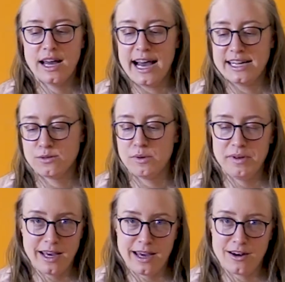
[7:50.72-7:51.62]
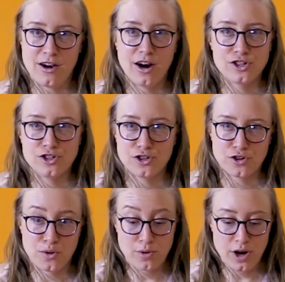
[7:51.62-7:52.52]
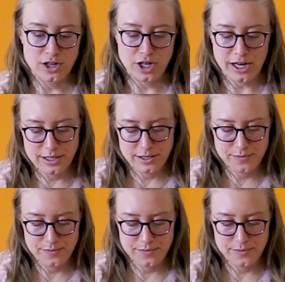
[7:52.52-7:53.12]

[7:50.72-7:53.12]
as we begin our journal project.